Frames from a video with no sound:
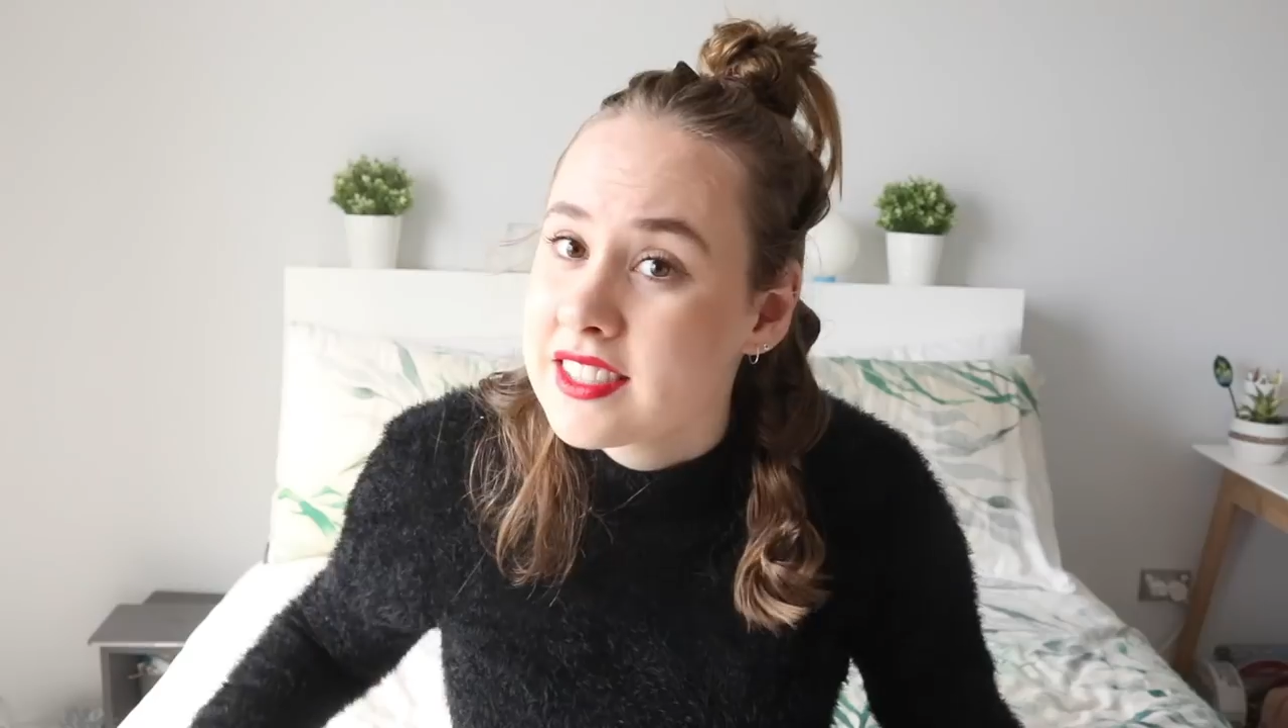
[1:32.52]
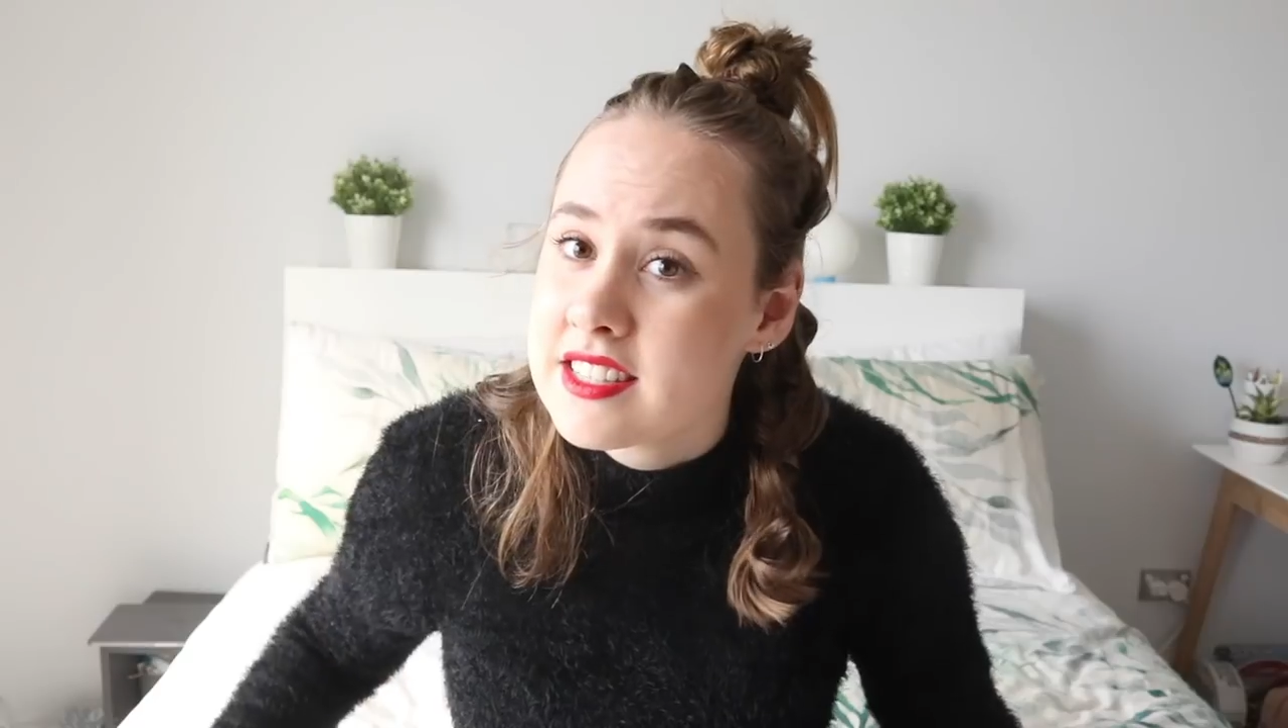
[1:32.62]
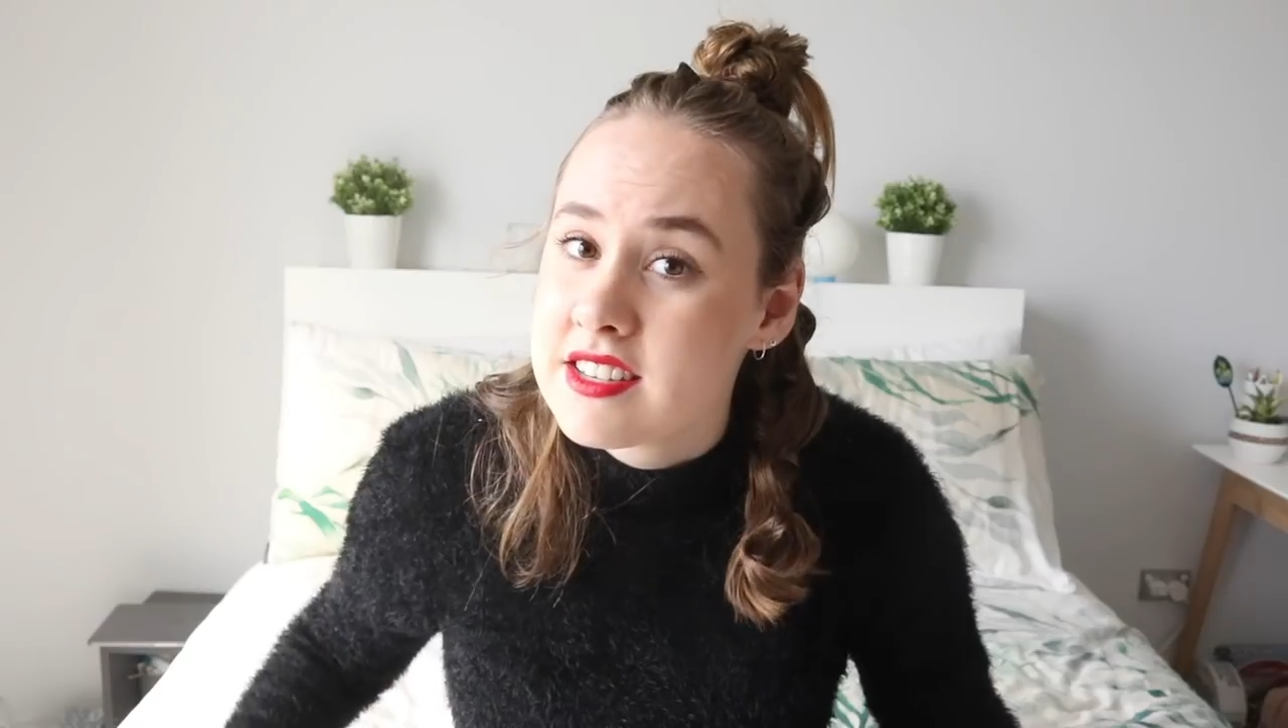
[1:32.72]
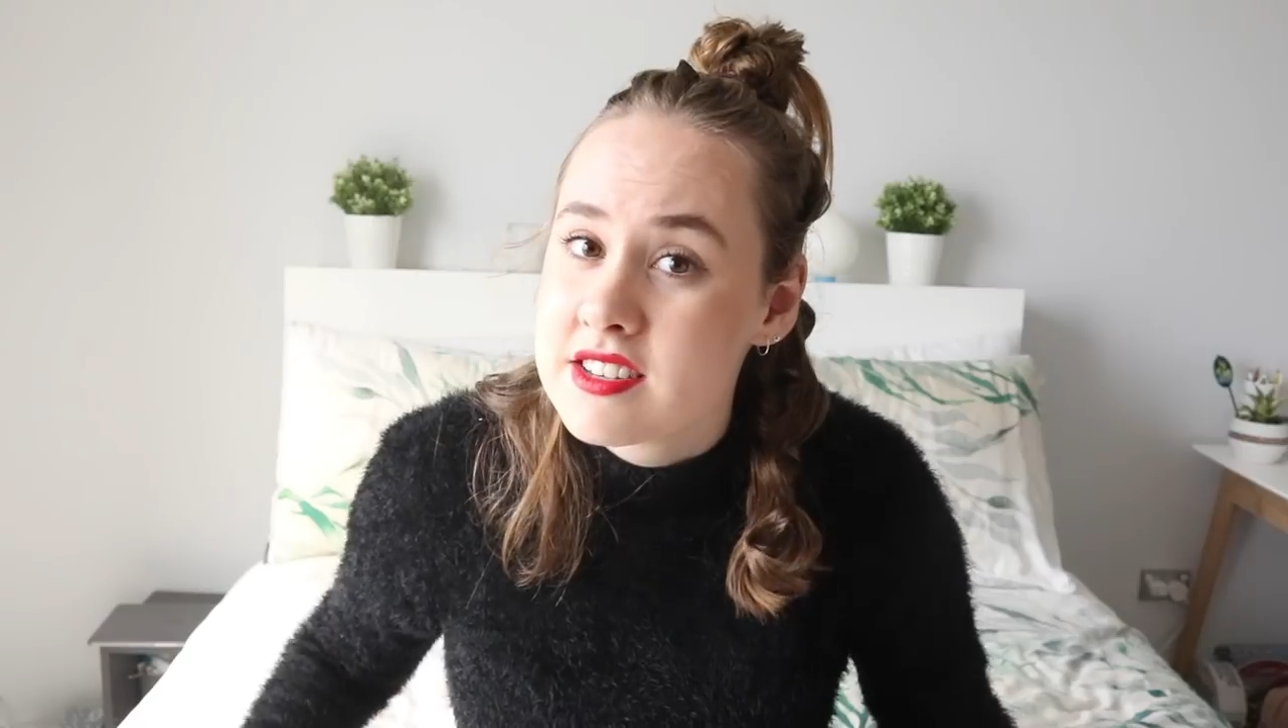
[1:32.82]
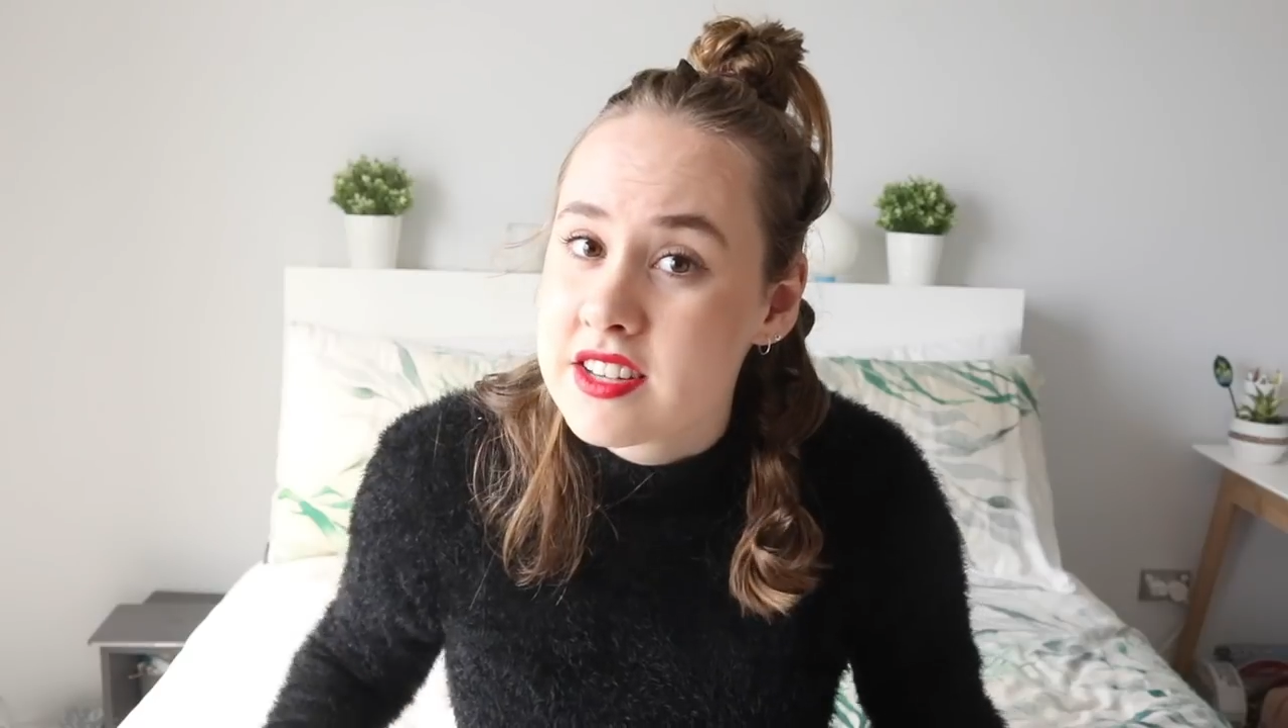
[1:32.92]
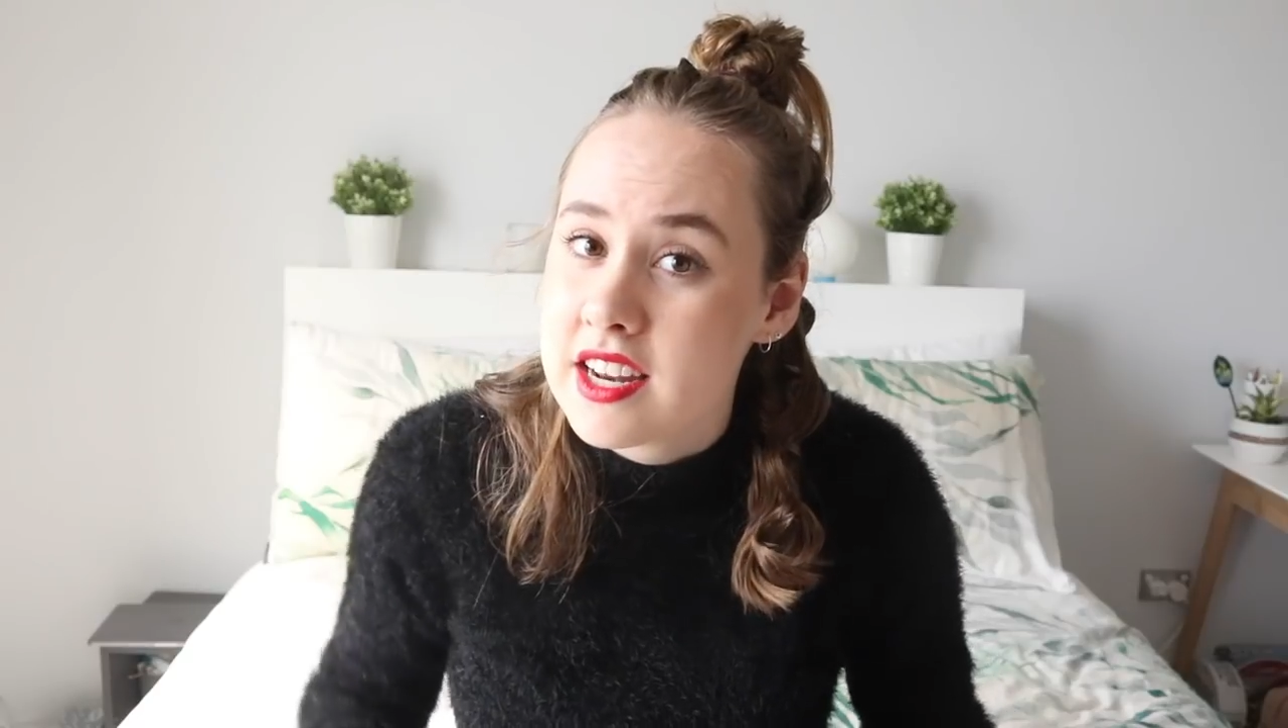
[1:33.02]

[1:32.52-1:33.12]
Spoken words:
Since this is